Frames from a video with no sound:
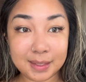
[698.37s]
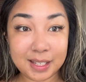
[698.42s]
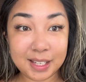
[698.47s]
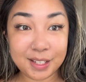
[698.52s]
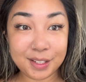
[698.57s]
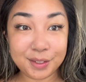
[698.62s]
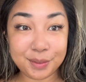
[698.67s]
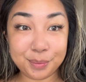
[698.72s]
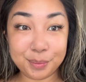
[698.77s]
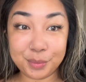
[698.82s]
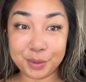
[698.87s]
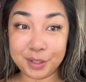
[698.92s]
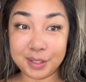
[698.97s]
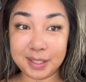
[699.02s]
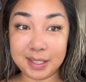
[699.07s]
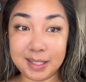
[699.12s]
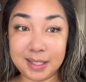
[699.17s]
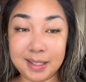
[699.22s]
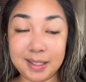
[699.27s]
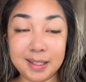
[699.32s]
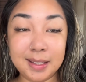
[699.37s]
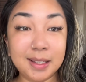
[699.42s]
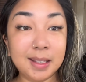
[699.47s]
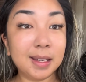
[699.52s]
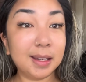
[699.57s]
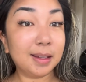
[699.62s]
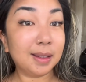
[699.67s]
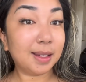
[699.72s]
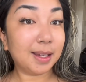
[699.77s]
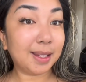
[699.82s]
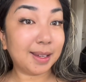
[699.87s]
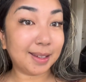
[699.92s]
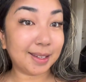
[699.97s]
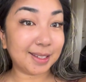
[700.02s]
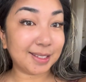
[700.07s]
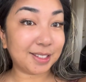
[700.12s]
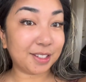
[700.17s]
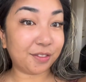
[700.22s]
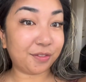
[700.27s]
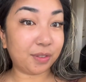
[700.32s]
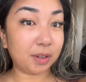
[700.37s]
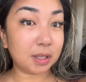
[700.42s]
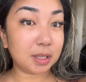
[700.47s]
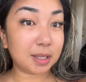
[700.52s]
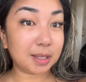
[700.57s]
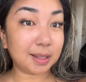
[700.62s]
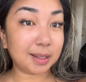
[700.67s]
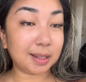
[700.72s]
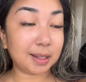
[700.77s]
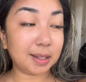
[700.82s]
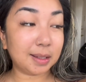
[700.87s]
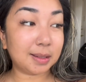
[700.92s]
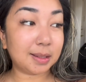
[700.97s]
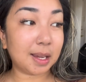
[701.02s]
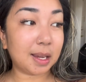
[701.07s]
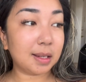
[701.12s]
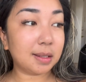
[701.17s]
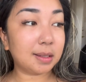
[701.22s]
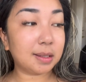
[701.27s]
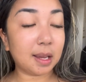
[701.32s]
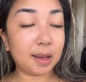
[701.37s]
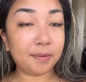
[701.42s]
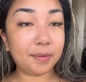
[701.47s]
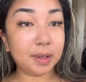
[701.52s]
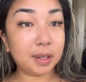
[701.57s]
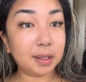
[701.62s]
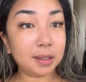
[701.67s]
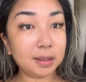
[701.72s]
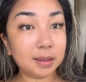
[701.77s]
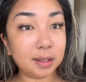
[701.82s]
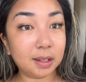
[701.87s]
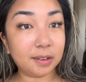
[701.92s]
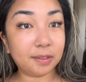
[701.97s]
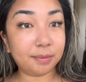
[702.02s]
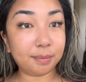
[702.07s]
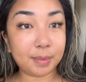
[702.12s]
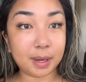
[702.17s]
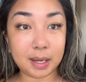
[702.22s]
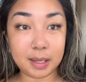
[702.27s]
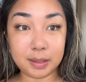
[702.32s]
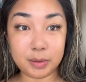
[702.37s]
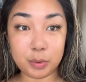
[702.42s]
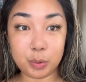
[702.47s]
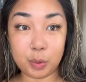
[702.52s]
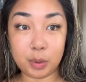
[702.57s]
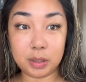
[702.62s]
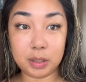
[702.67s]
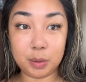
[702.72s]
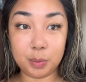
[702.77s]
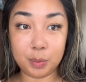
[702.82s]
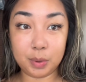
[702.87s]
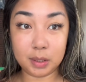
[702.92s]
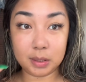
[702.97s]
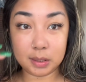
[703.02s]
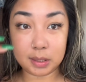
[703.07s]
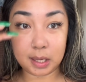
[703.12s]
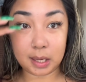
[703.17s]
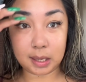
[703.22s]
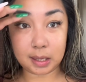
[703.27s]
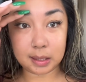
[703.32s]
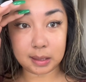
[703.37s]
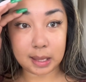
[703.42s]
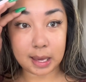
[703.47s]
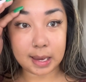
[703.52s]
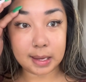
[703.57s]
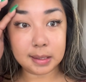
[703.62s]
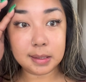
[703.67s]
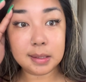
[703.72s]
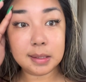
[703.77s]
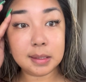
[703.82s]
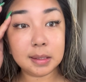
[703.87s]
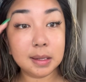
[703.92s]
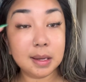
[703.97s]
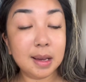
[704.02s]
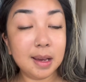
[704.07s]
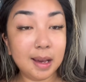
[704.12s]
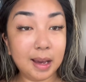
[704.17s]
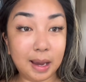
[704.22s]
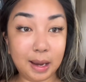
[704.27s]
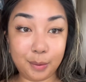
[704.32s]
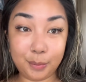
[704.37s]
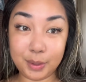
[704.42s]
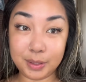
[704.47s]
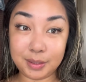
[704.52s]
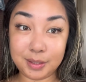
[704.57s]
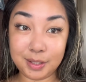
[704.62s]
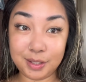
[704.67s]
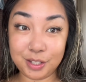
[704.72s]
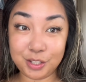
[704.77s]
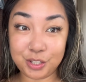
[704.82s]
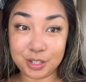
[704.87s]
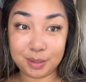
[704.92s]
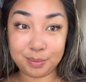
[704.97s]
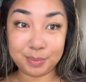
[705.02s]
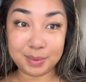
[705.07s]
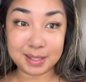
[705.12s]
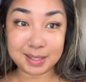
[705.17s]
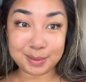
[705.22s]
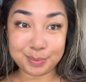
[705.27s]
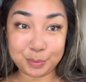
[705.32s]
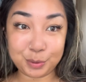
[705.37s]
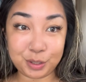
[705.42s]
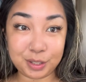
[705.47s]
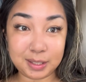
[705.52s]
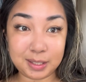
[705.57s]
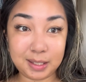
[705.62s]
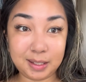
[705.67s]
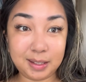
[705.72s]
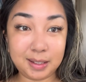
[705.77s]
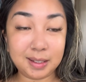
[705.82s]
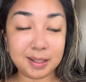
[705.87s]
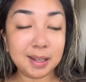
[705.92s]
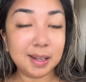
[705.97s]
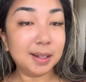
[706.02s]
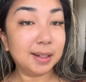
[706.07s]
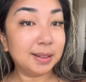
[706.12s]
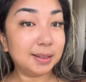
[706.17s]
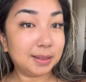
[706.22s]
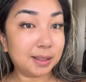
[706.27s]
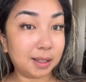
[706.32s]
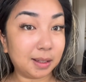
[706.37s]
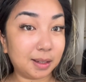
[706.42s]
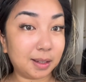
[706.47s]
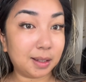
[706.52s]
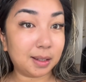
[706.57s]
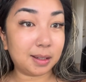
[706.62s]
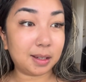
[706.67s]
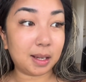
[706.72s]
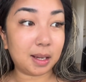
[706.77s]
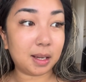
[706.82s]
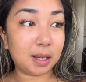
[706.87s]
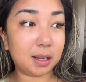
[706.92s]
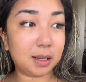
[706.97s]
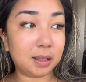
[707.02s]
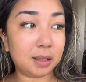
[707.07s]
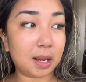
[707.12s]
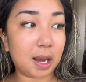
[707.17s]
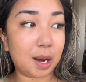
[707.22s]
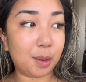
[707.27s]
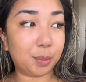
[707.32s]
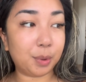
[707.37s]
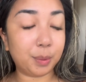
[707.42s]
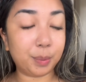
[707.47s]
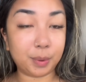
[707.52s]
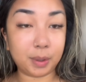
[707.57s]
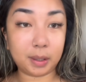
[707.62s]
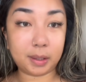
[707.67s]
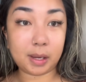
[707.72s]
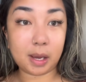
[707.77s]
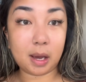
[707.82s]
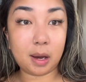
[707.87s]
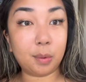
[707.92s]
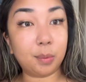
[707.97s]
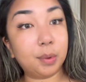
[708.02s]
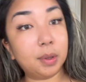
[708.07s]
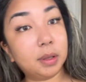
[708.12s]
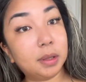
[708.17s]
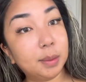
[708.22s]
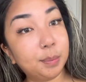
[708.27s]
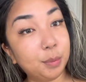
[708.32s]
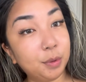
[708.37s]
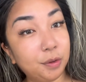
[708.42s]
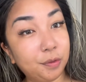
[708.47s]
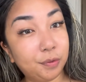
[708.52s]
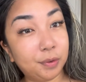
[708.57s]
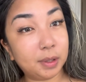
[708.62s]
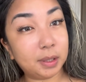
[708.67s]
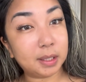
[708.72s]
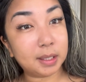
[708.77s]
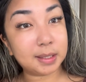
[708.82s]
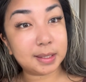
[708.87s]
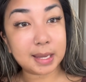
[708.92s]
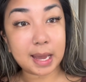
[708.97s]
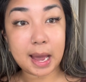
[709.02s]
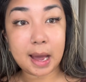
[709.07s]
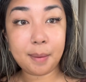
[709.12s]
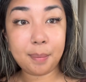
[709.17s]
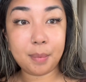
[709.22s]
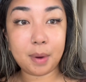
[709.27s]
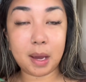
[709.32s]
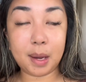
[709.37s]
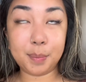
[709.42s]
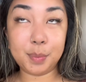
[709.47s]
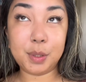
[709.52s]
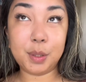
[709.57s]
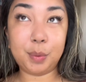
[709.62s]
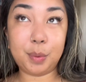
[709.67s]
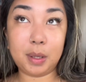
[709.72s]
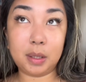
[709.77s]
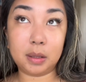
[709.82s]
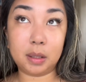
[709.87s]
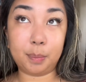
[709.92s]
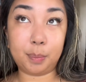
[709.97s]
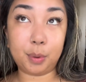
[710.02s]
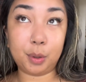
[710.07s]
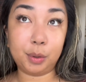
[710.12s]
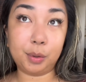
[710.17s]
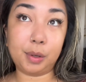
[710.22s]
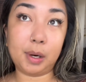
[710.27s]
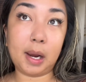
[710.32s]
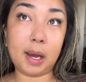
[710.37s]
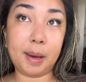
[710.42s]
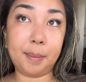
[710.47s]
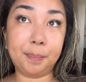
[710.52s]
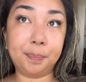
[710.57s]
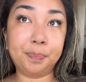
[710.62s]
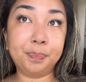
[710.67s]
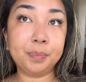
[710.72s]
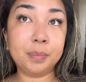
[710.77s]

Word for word: Good morning. It is officially day 7 of my 21-day cleanse. I went to the gym this morning, did an hour workout with the Move With Us app. I'm doing the program